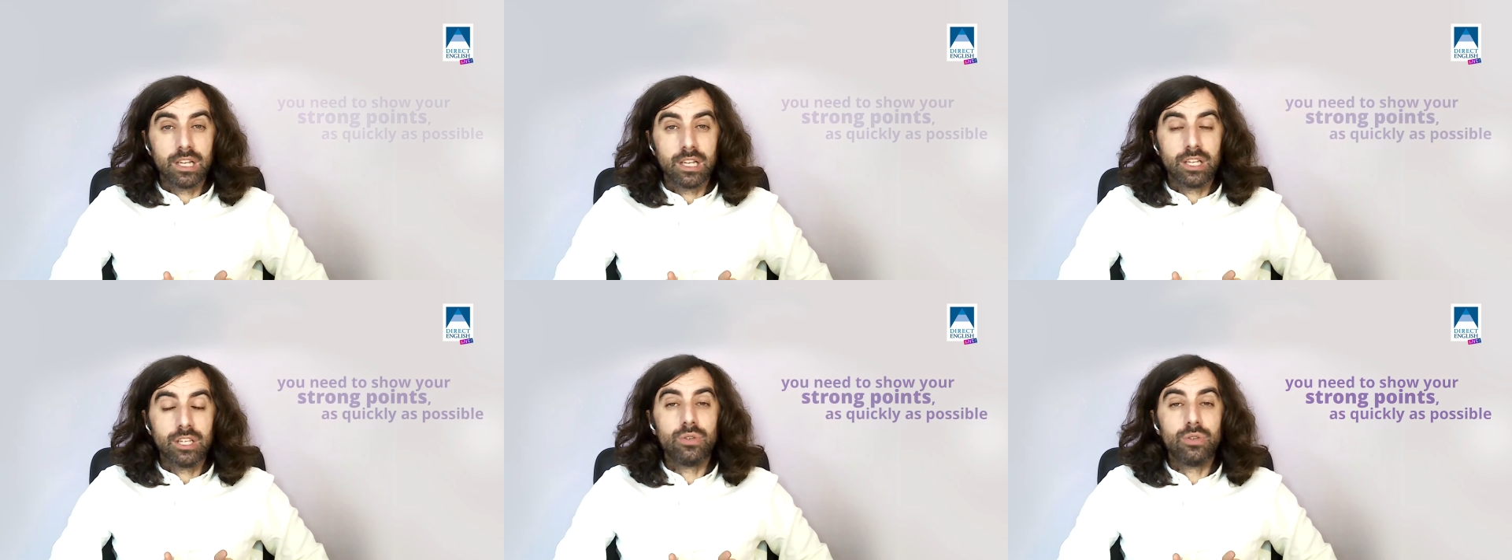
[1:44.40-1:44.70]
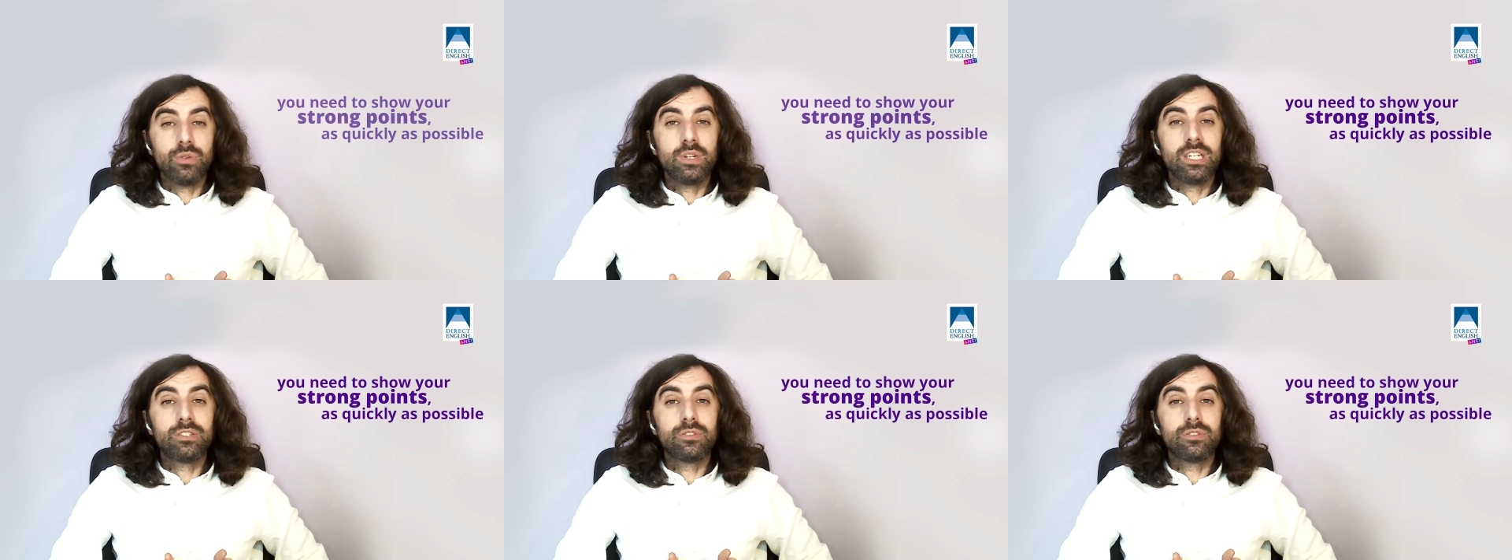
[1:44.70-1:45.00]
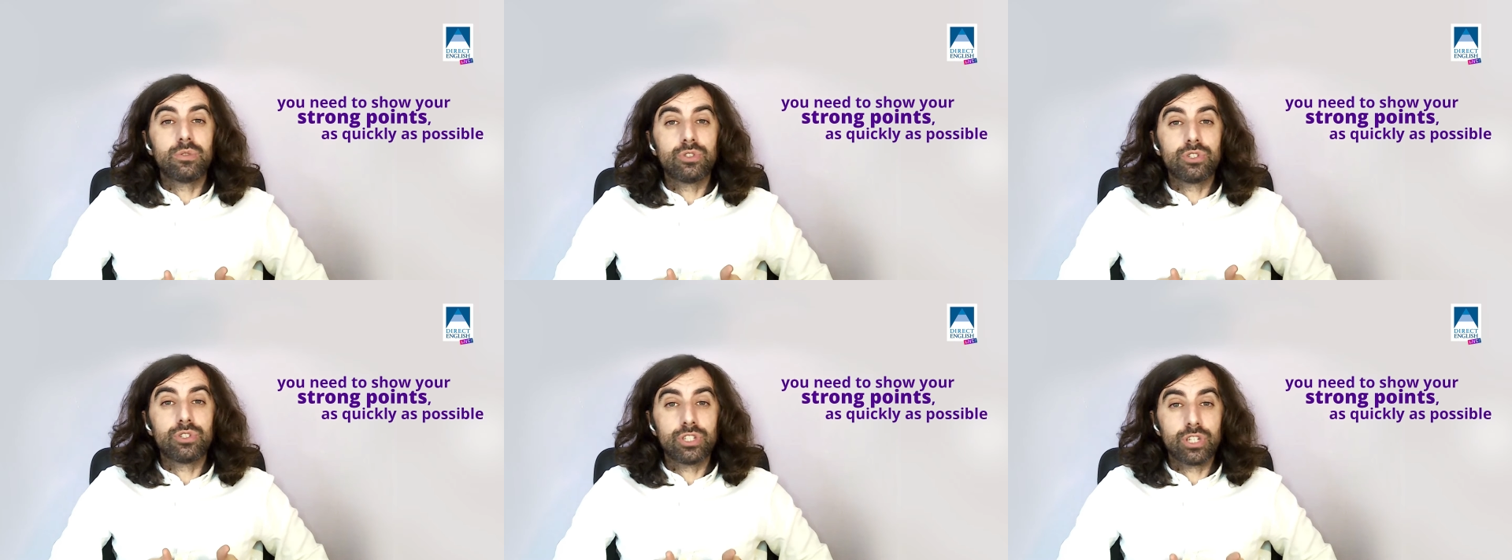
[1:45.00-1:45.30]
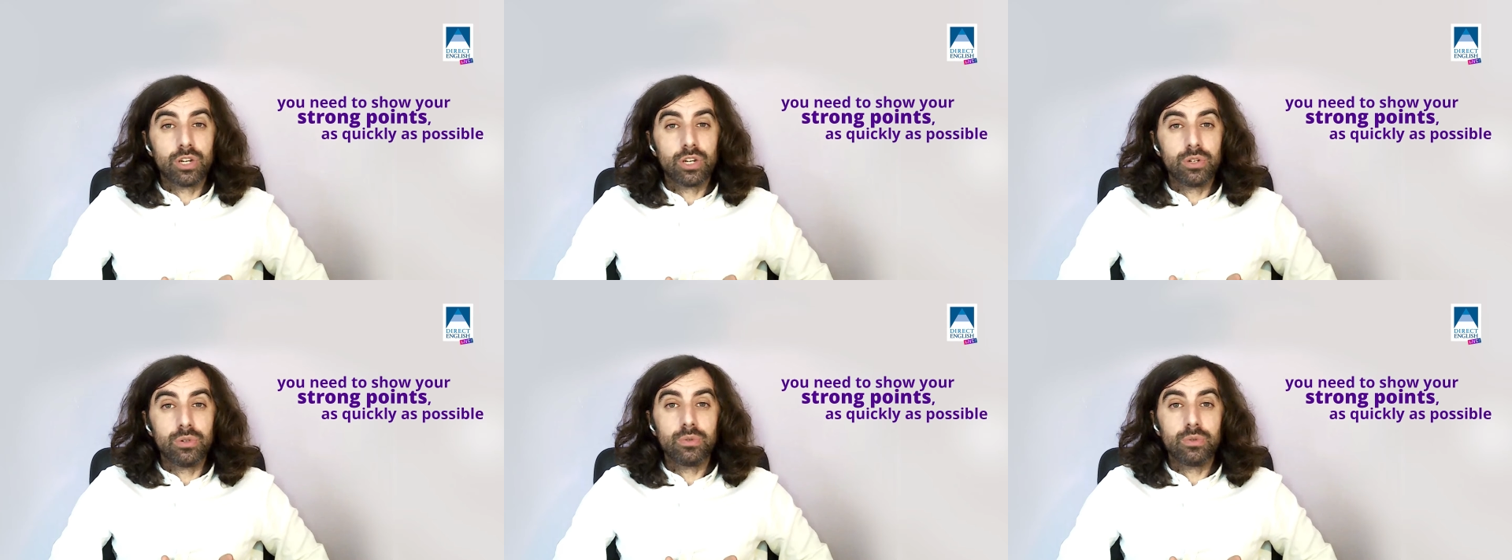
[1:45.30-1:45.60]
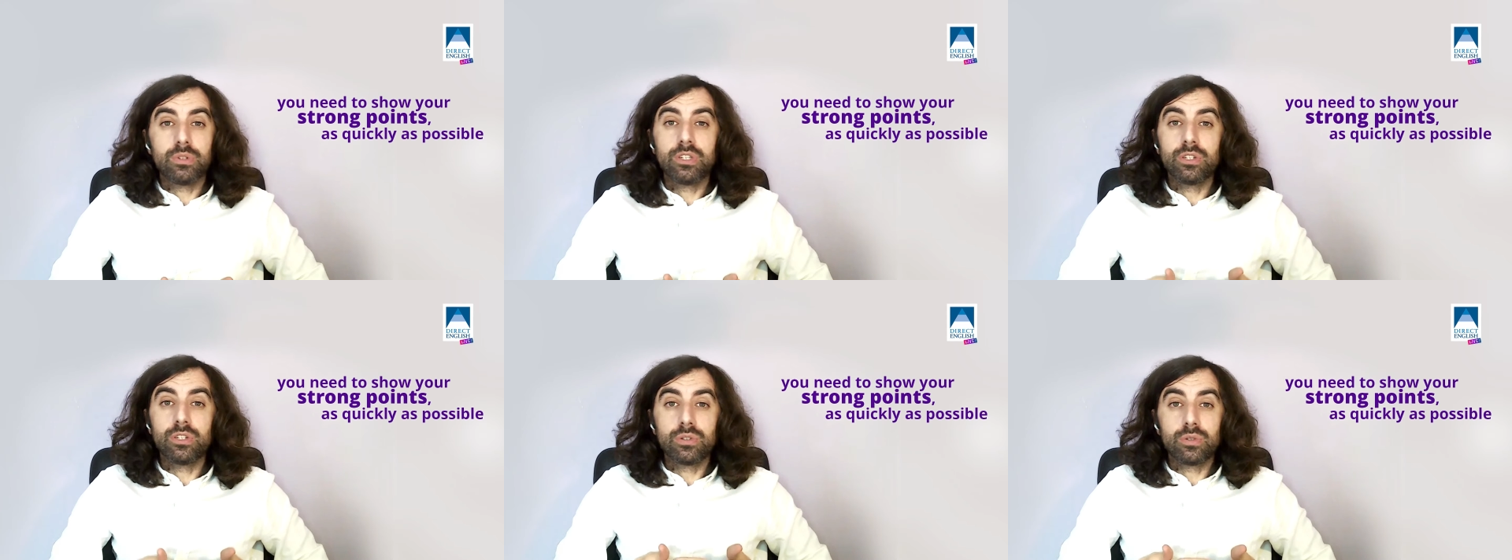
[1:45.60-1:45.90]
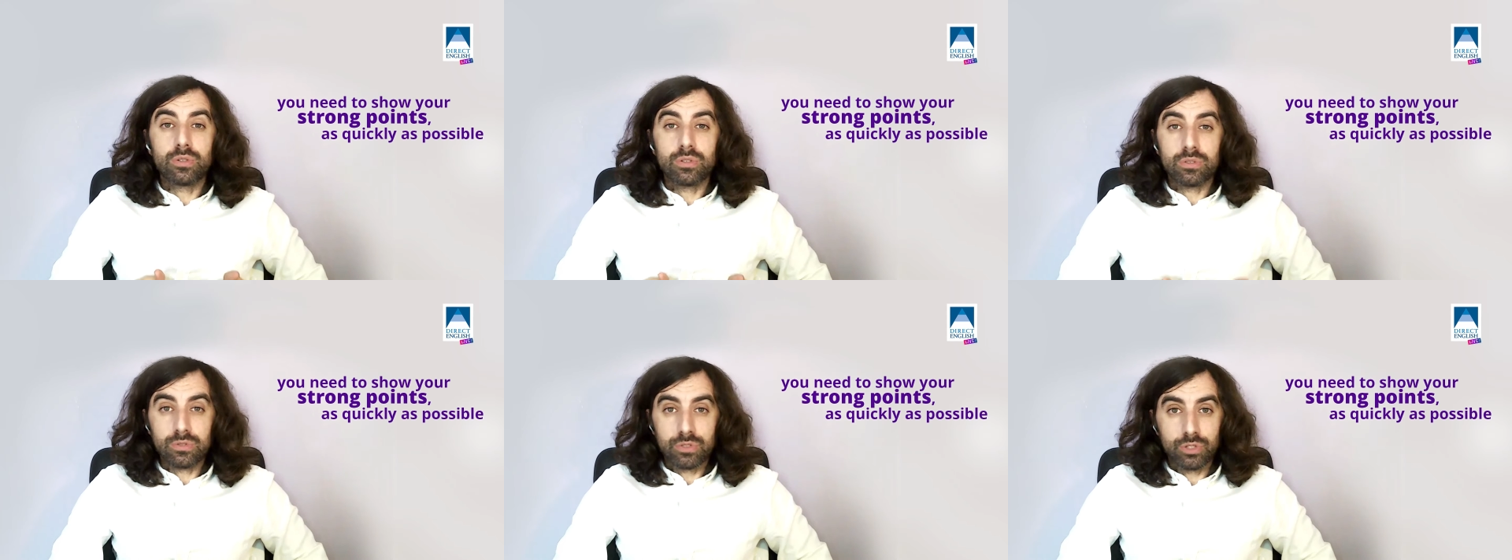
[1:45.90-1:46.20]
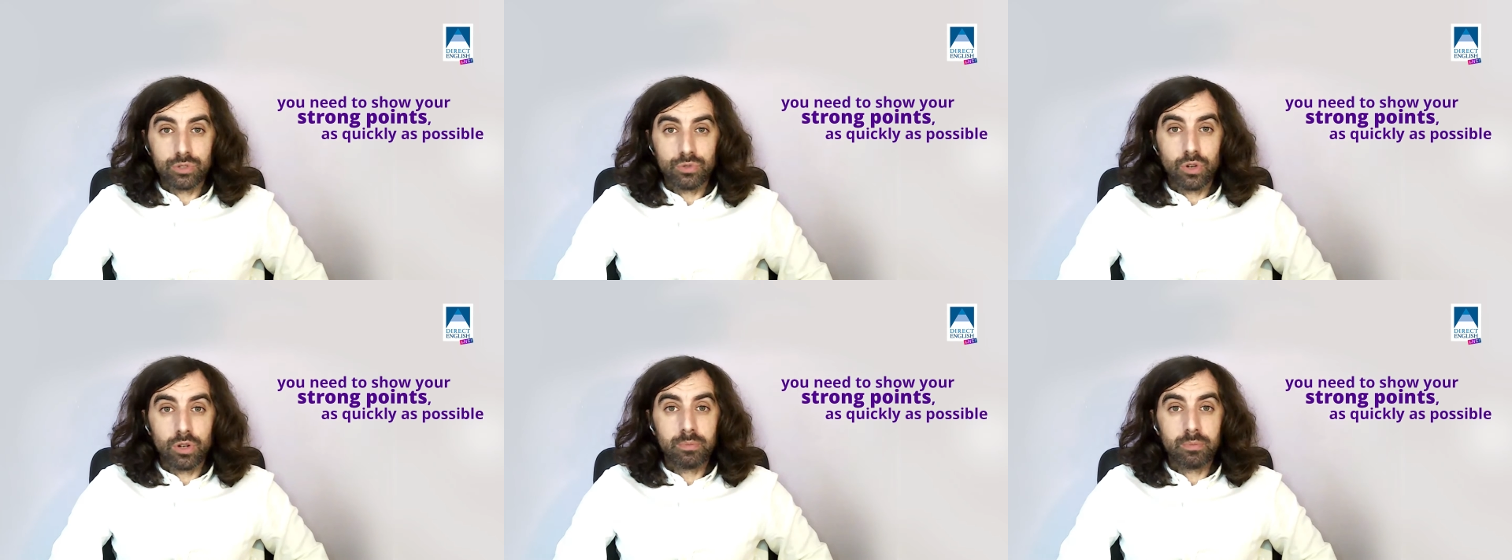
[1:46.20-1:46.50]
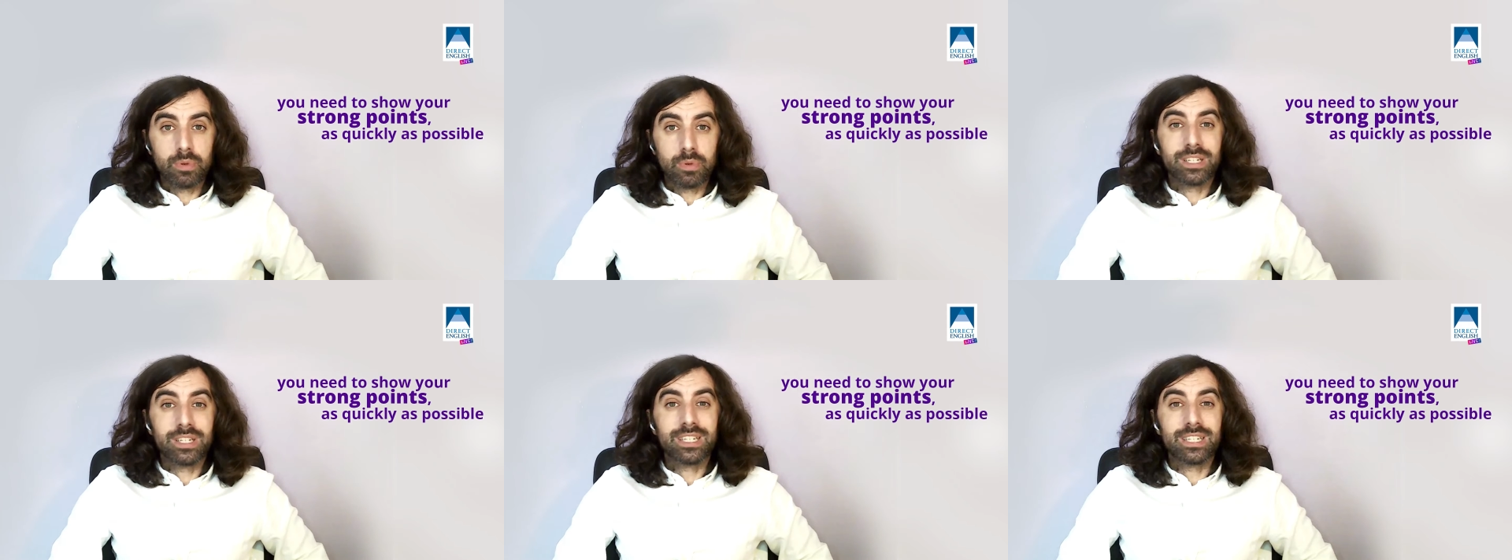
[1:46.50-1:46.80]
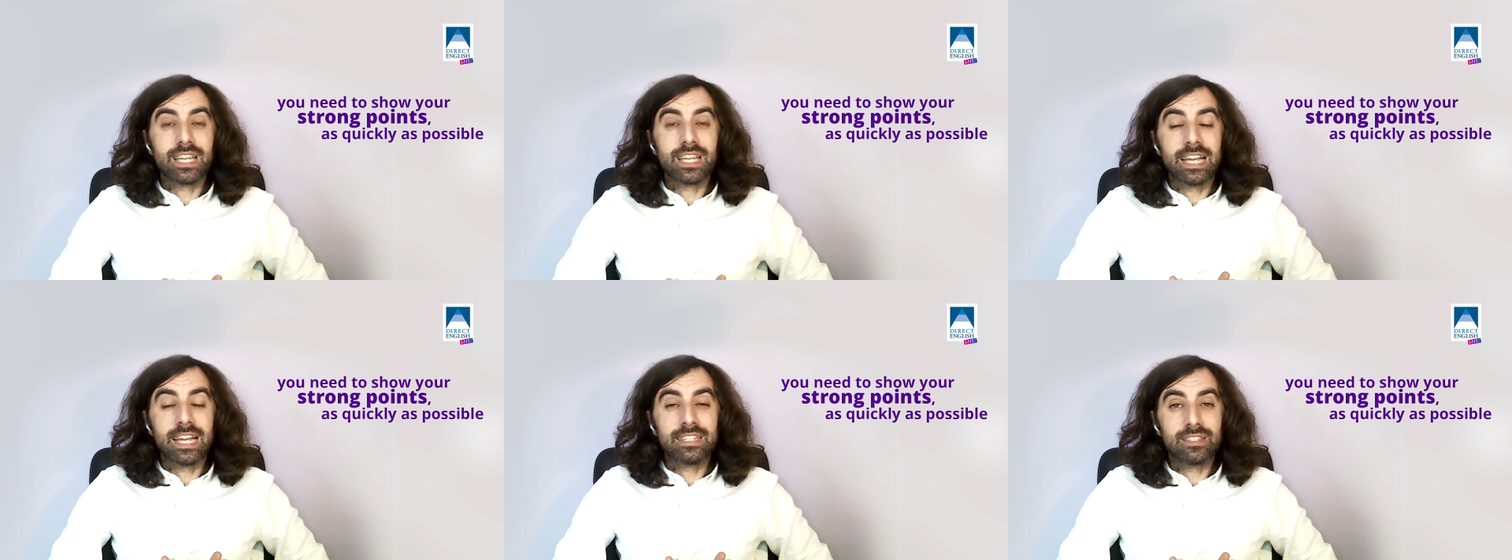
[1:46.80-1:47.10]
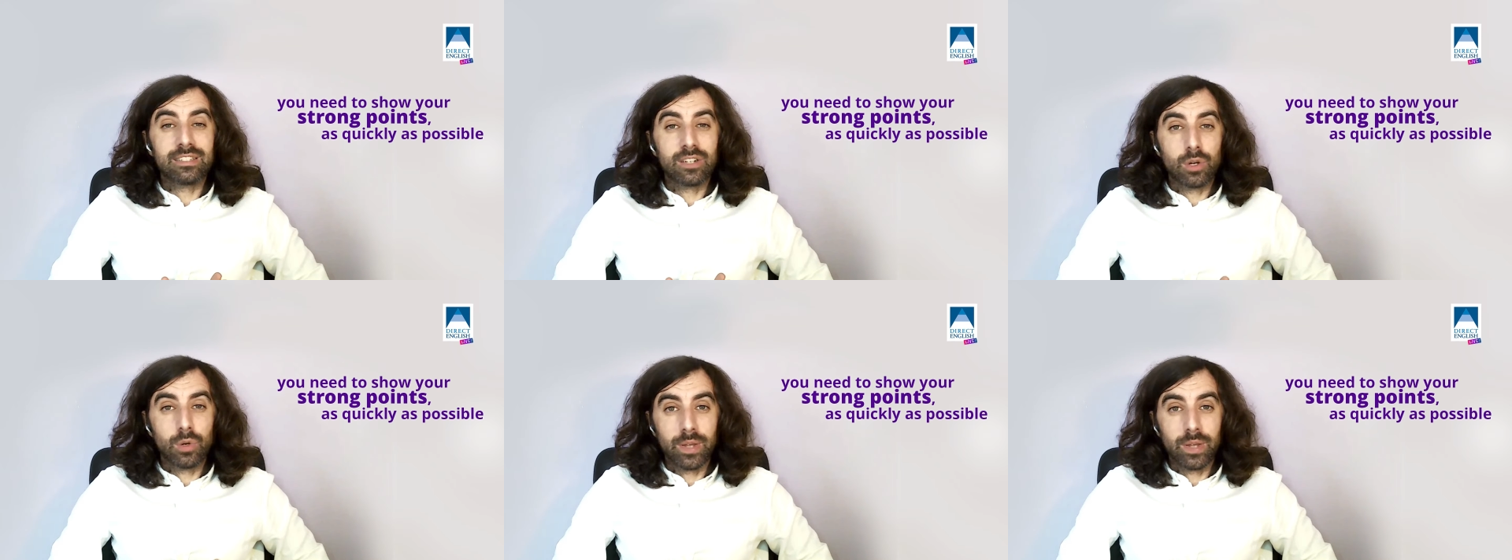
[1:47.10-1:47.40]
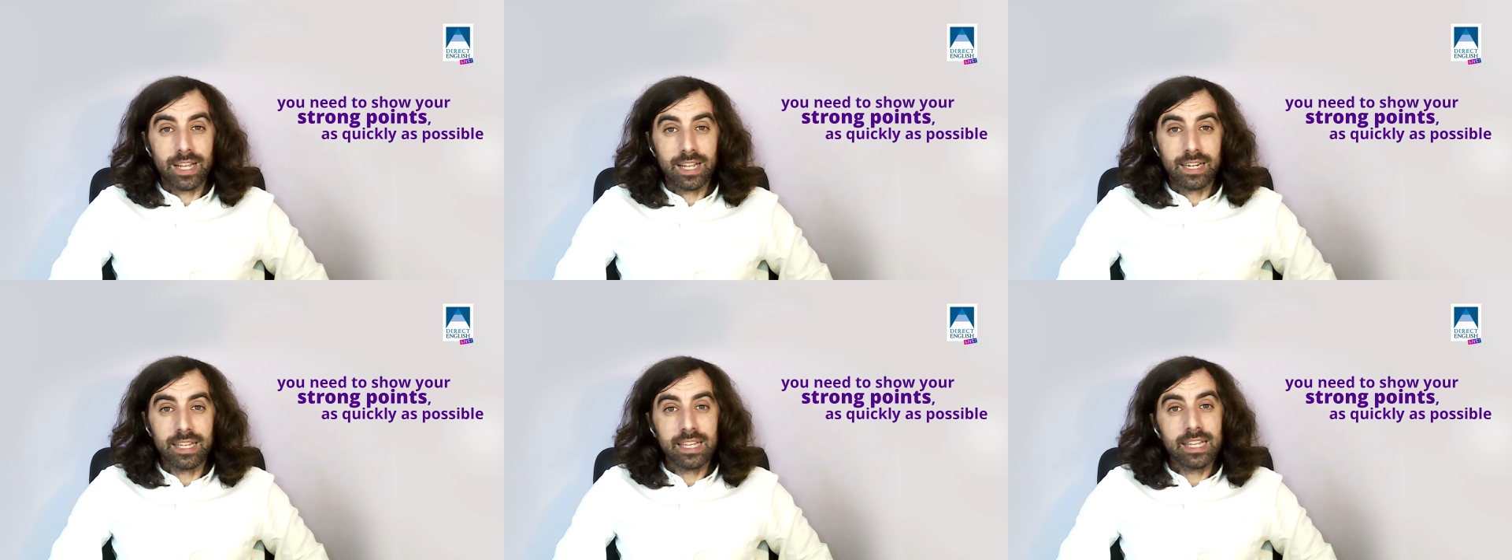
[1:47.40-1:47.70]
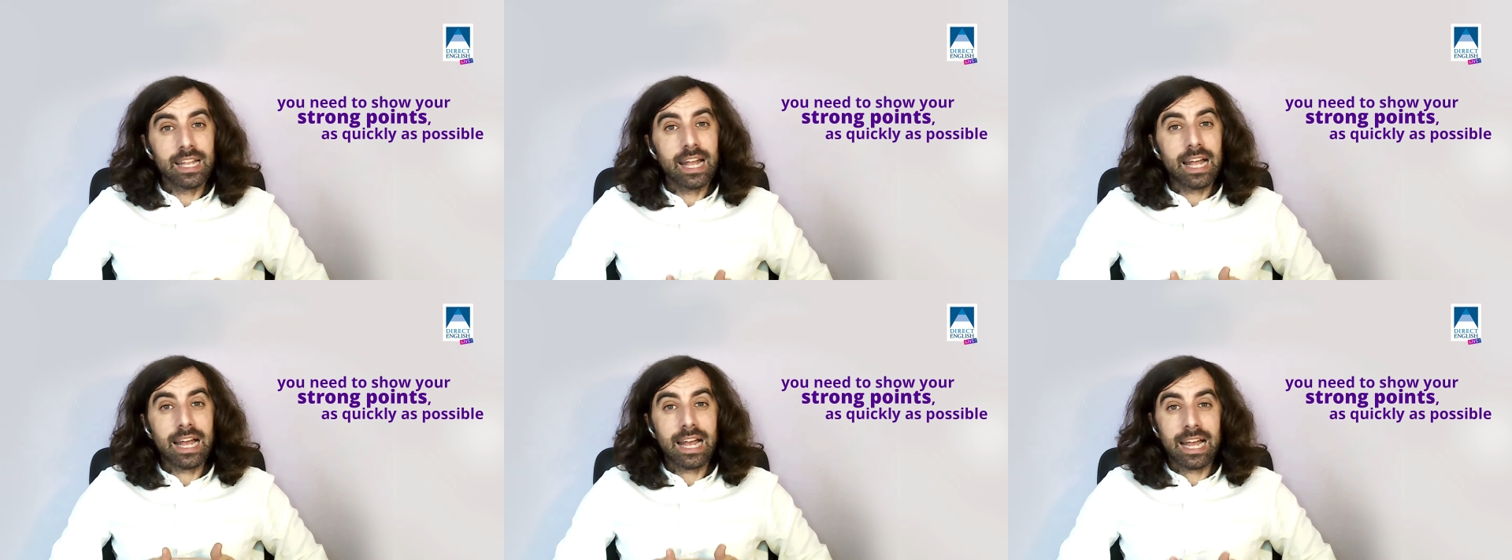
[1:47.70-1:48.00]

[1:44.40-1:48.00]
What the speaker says: you need to show your strong points as quickly